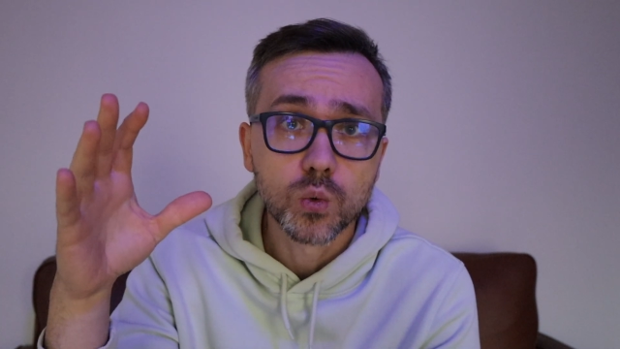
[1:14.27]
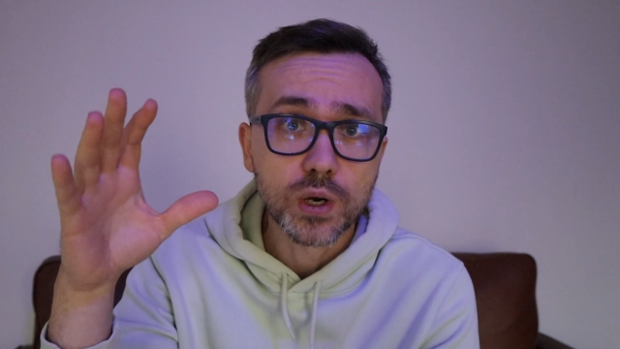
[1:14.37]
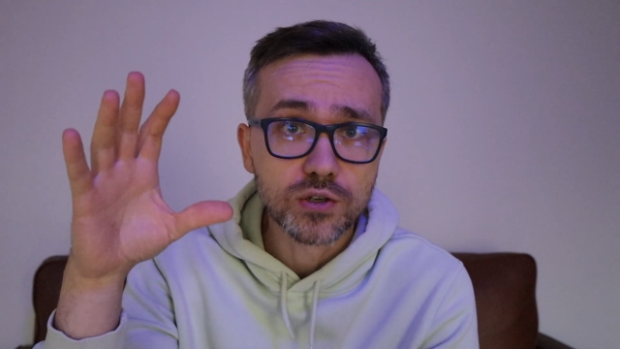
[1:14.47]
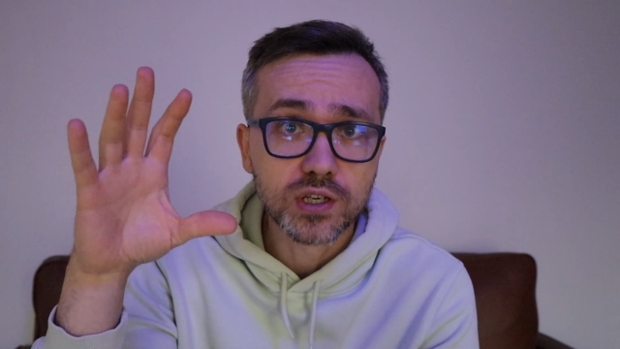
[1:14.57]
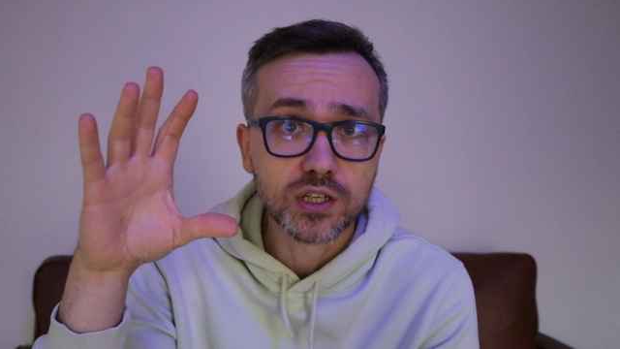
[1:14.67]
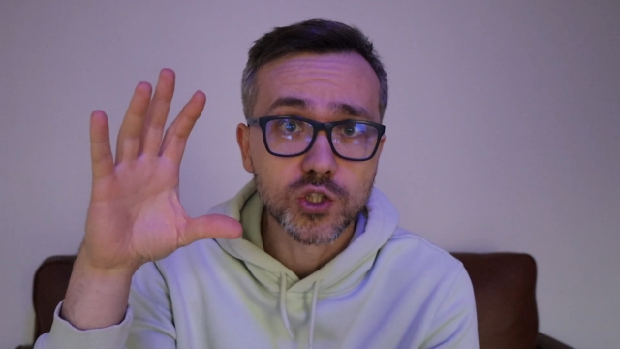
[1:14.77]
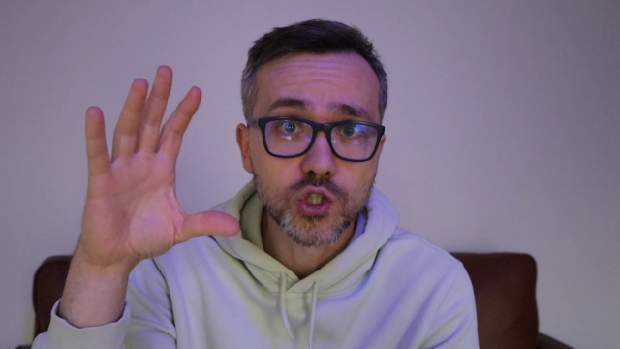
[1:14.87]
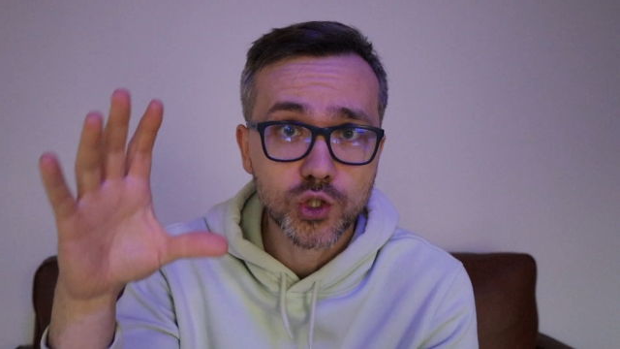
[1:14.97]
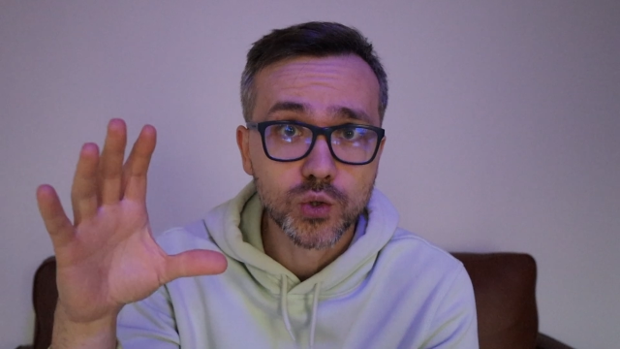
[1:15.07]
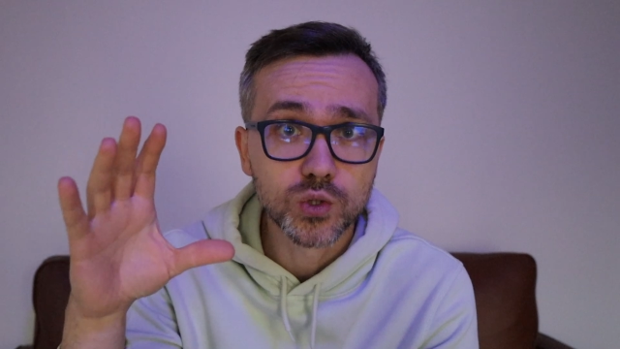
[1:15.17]
where you can
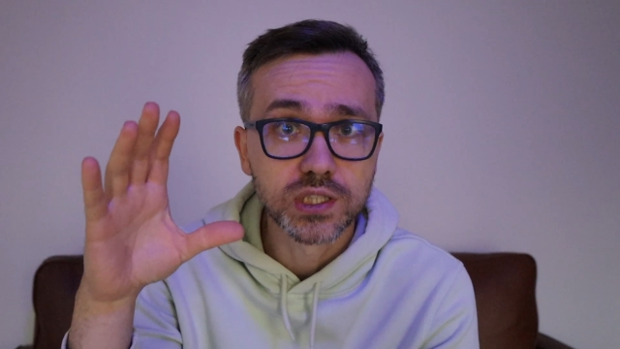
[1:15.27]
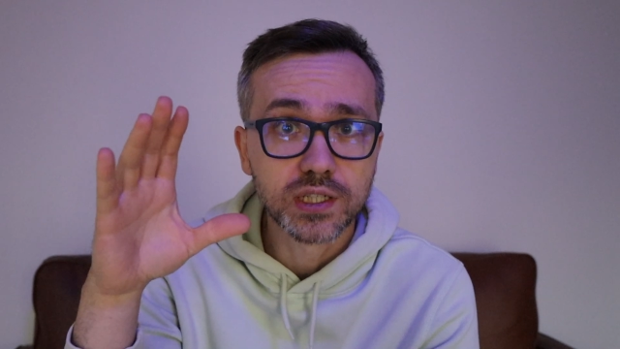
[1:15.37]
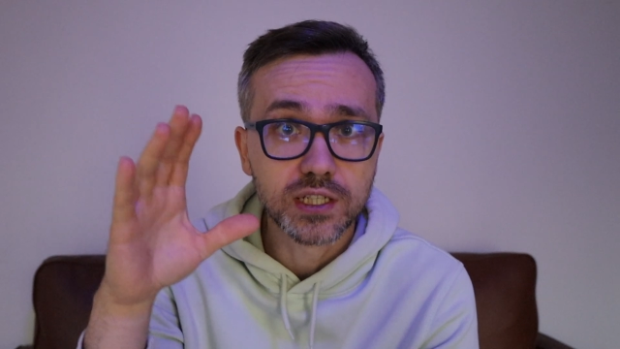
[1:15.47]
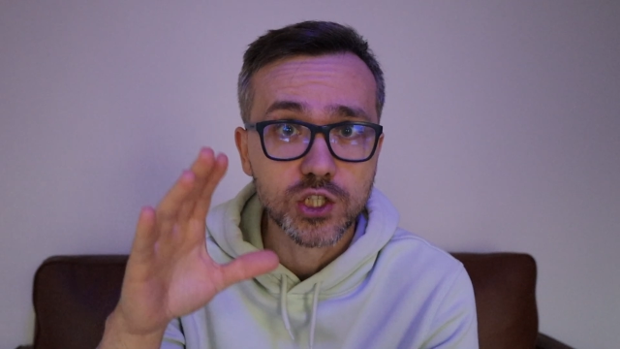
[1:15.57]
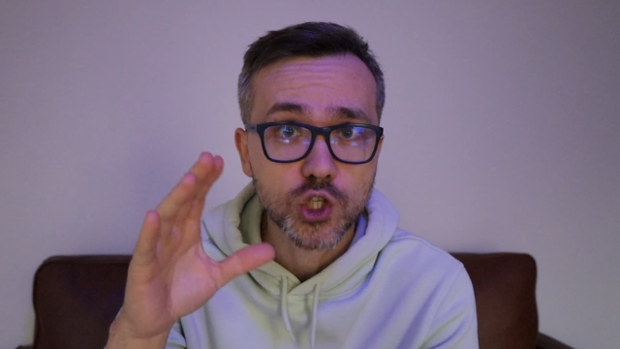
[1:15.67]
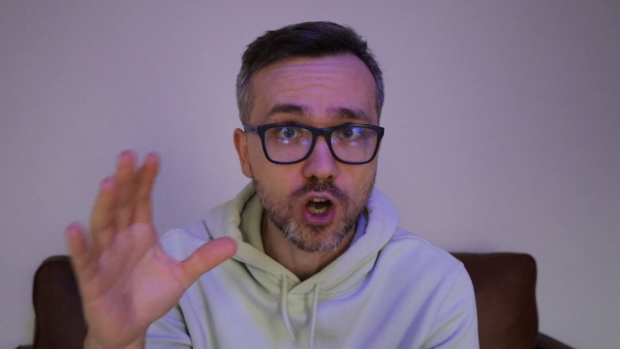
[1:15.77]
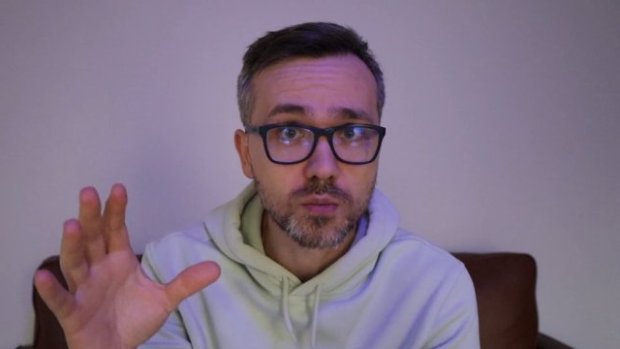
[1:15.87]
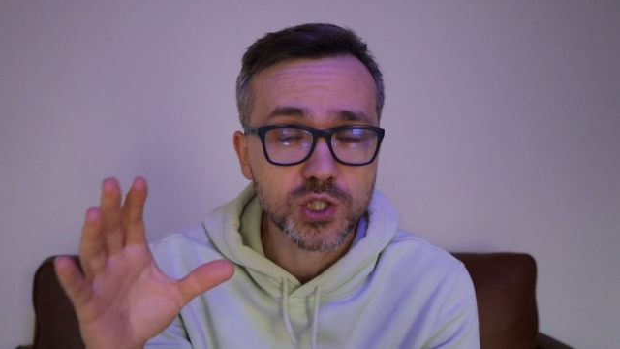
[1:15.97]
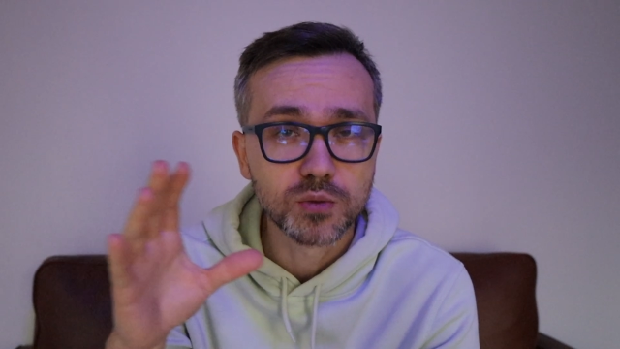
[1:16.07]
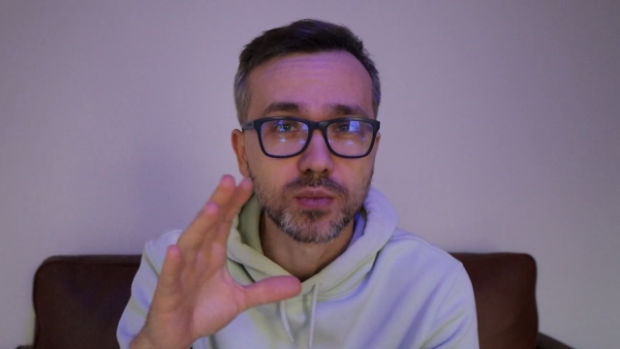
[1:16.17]
choose each
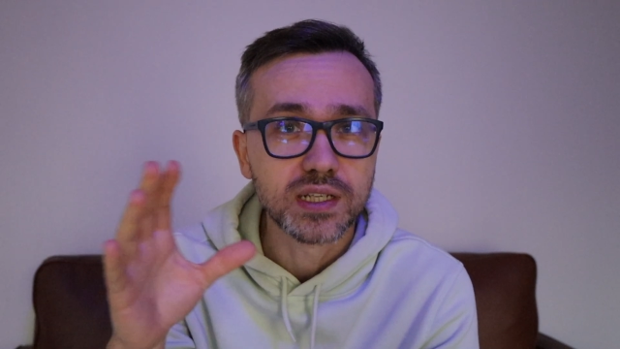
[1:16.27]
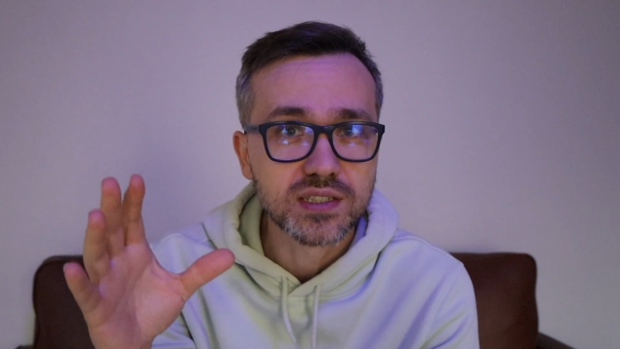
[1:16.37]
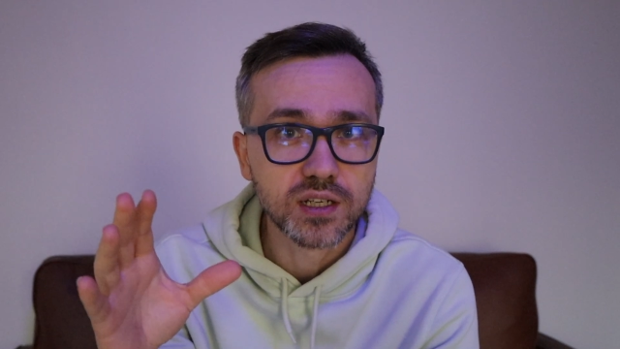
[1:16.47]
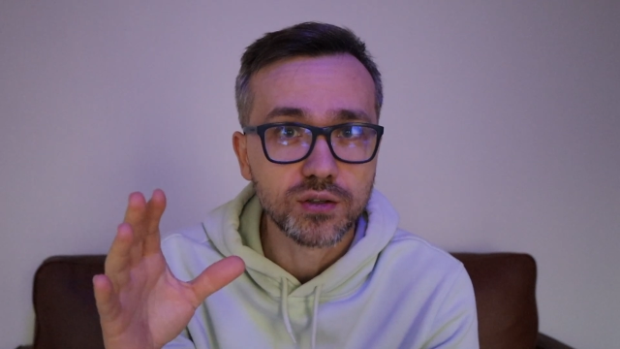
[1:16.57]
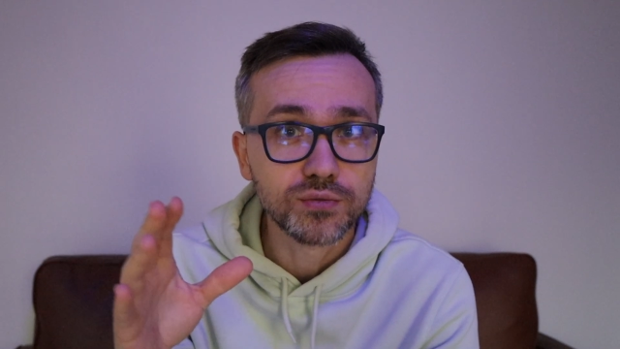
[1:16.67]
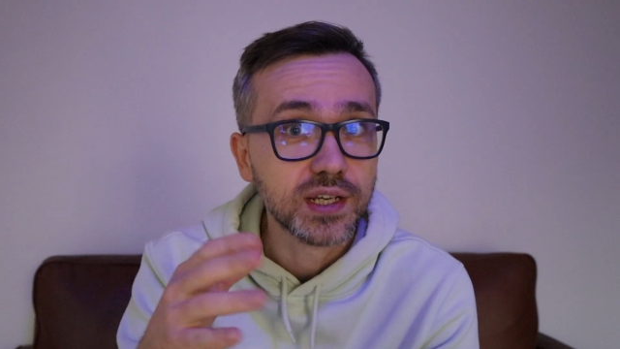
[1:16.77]
option by itself,